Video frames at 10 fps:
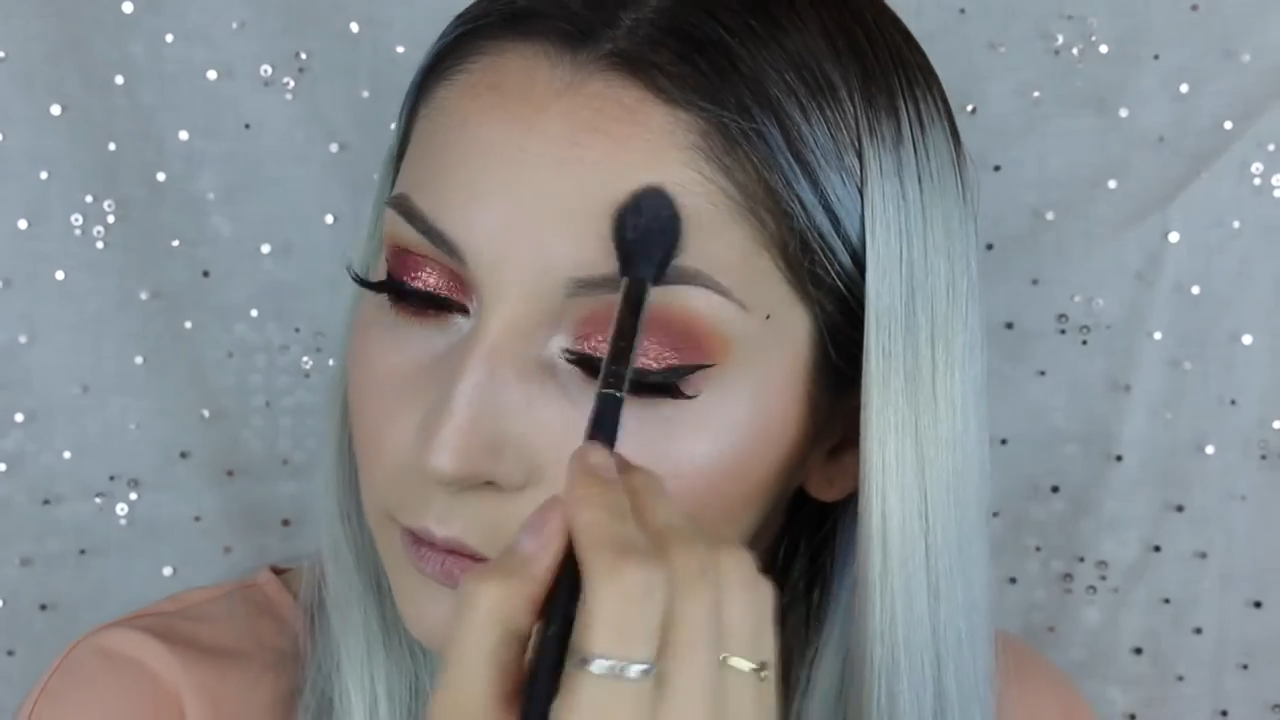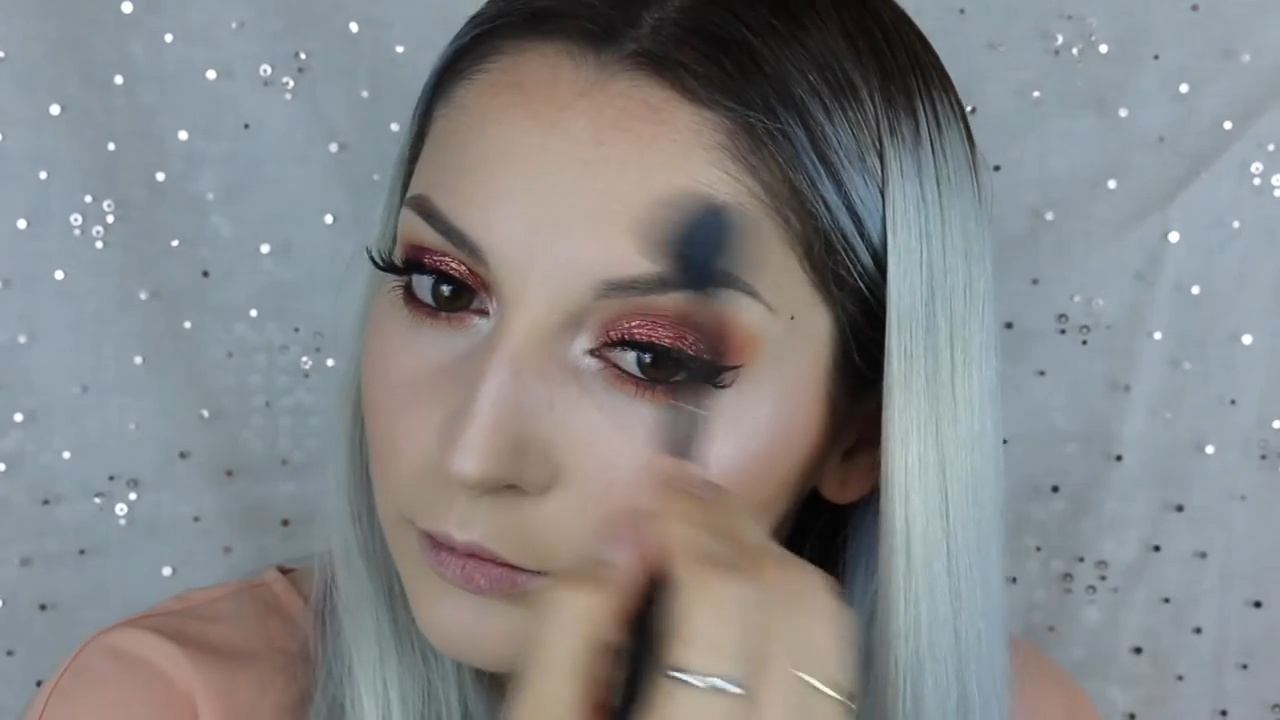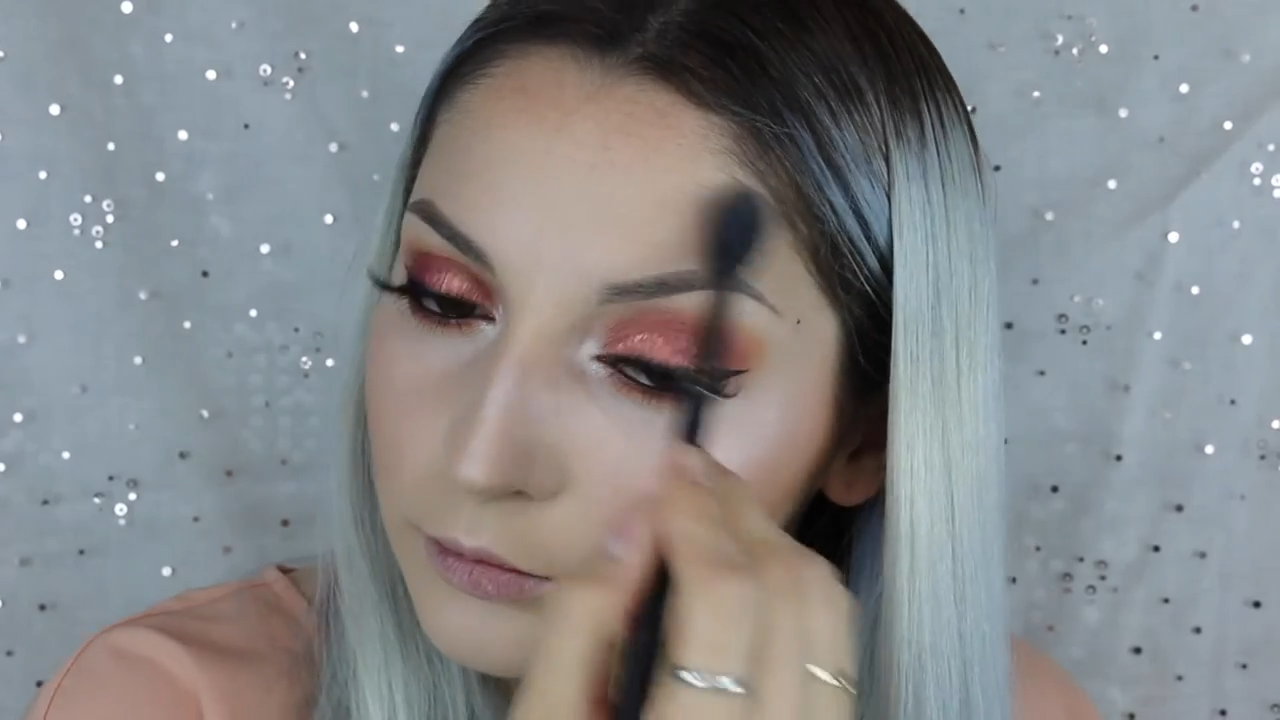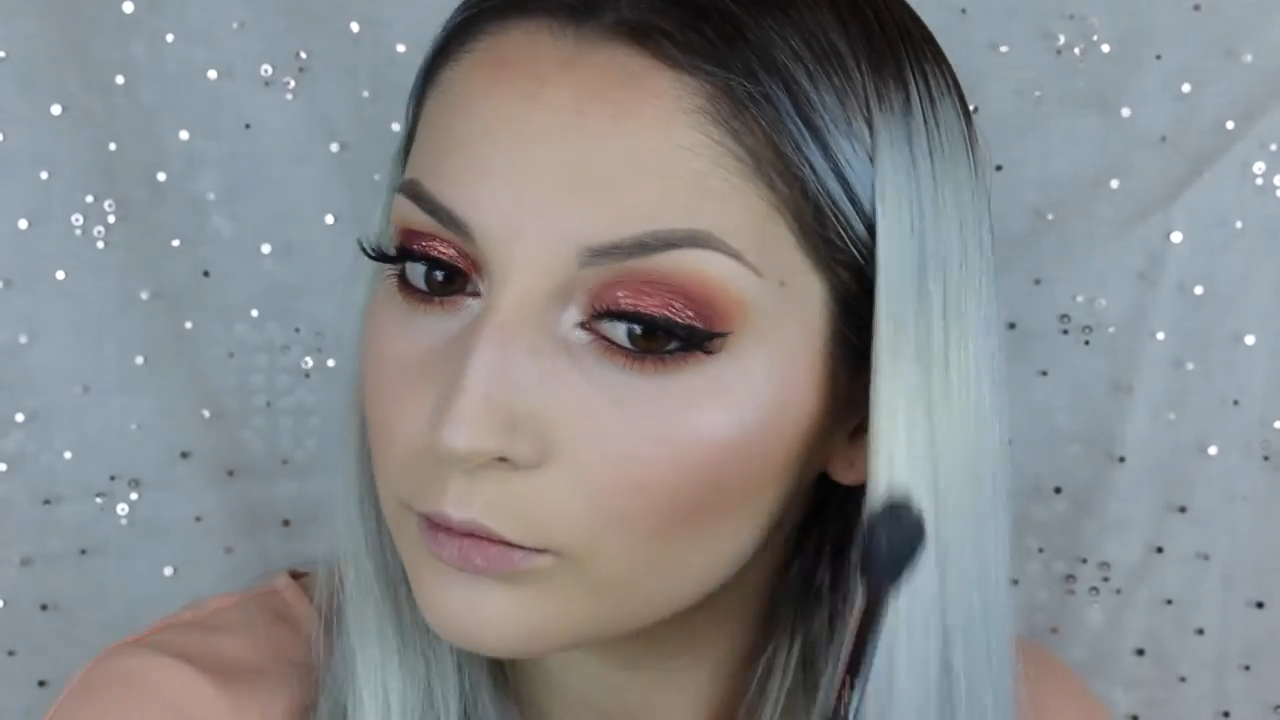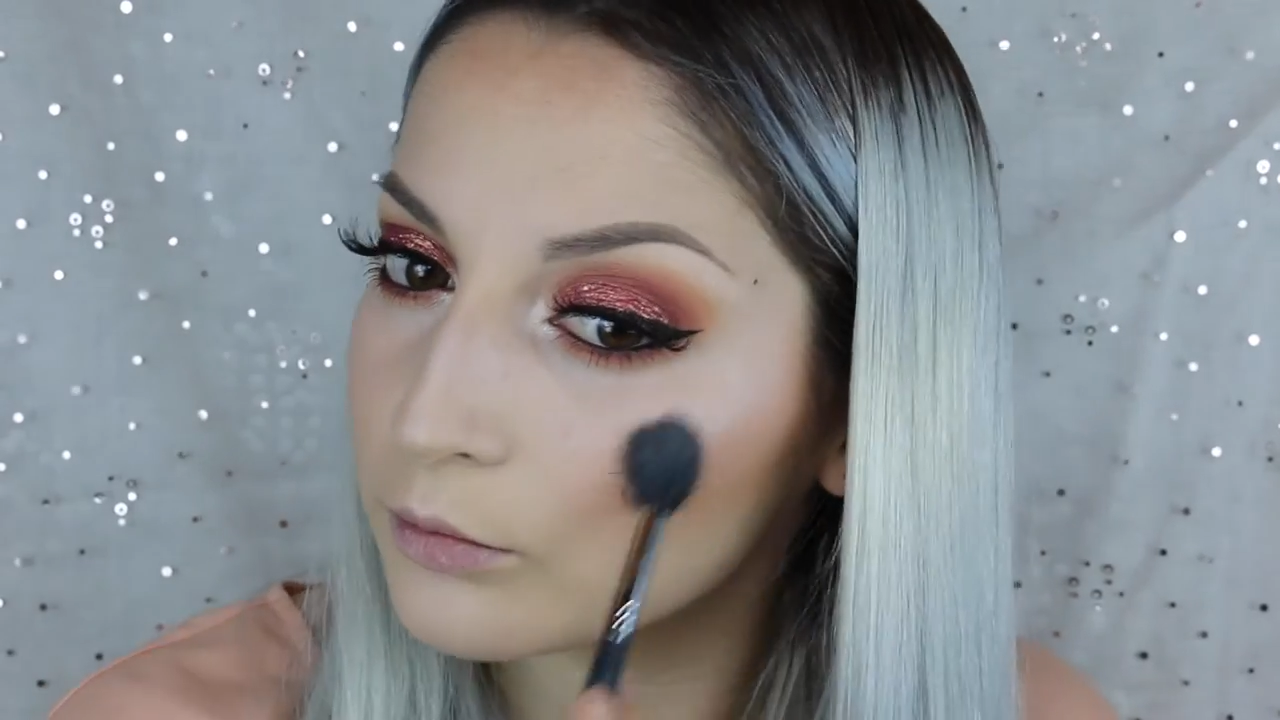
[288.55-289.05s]

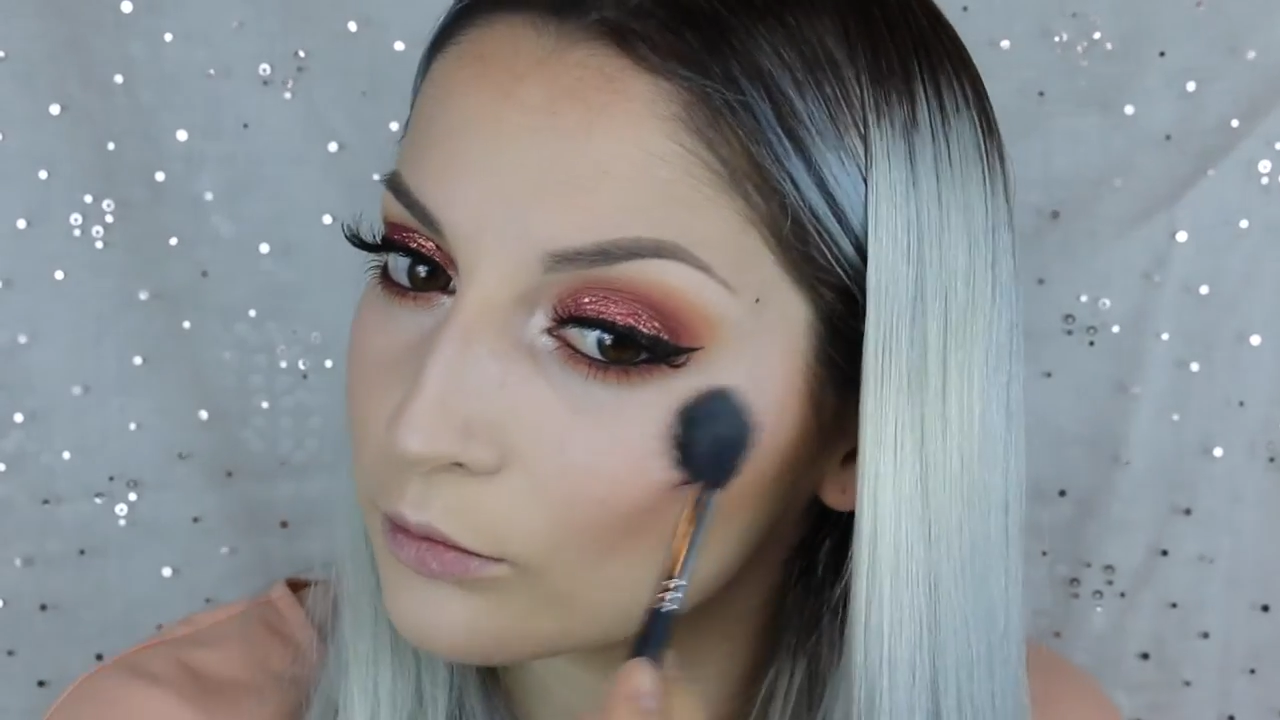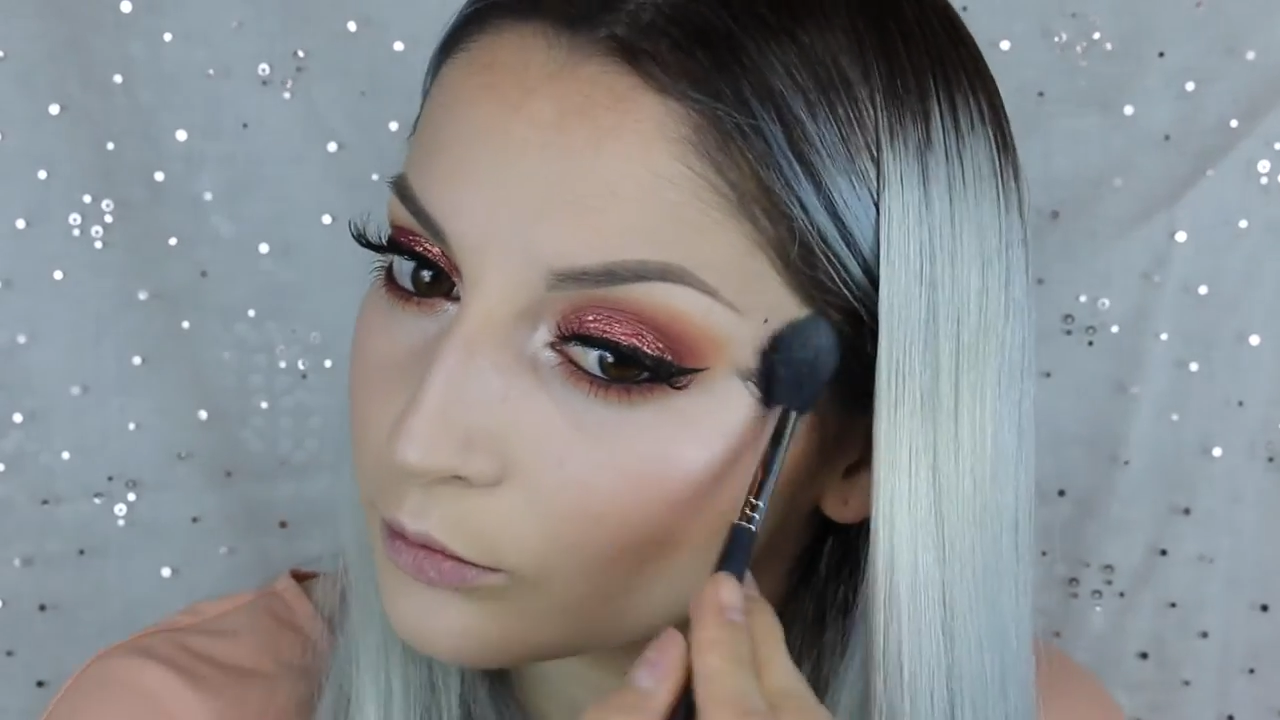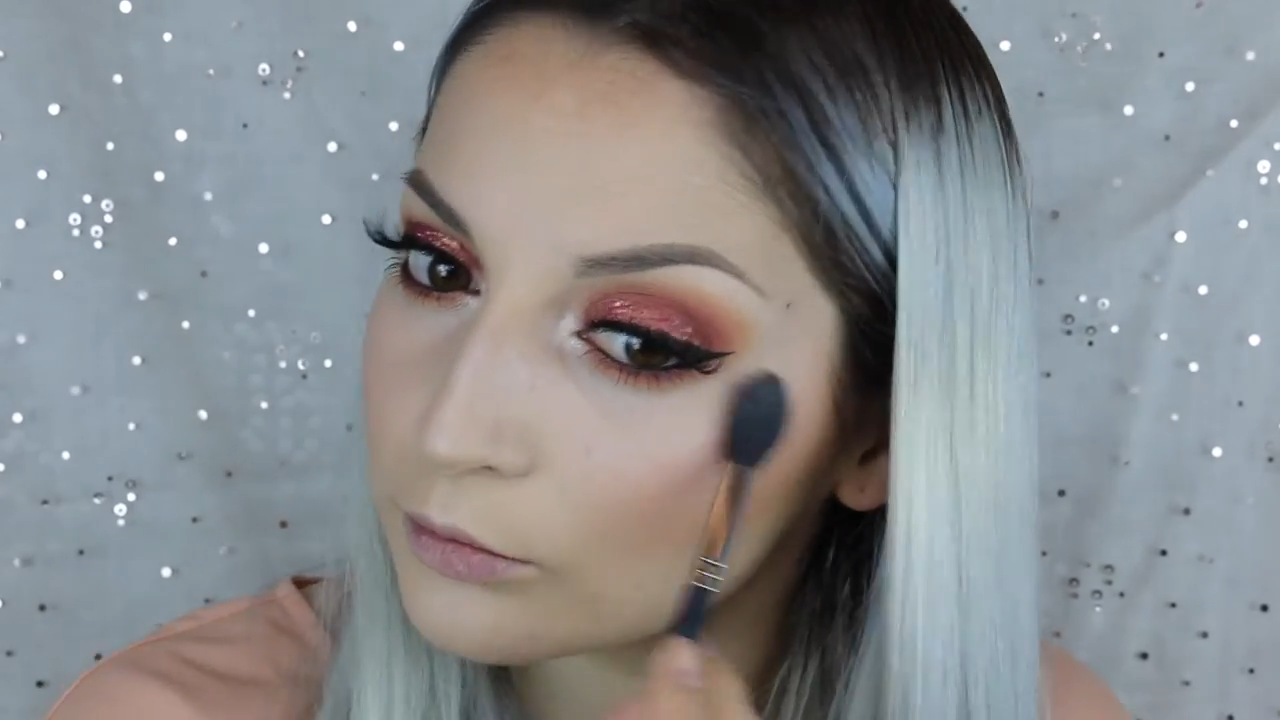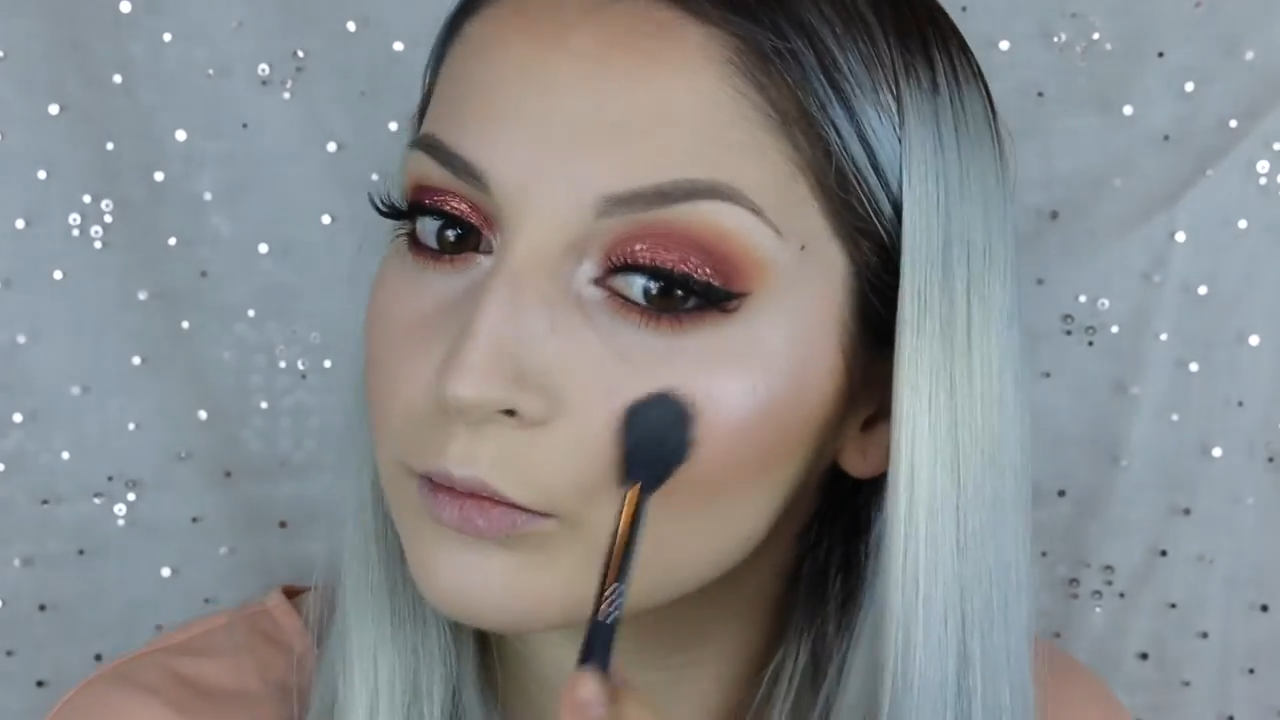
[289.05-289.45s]
on top of my